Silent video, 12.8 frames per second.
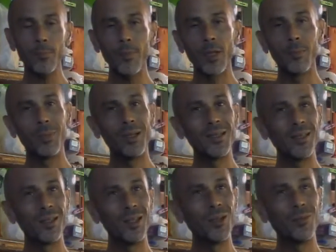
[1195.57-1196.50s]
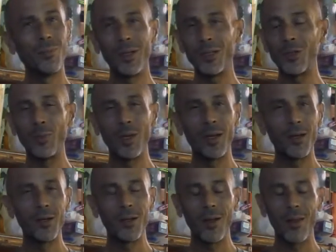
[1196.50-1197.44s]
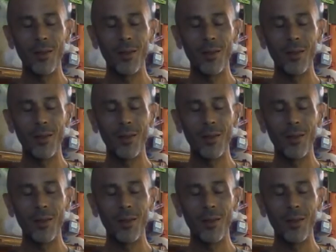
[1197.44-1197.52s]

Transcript: but still much better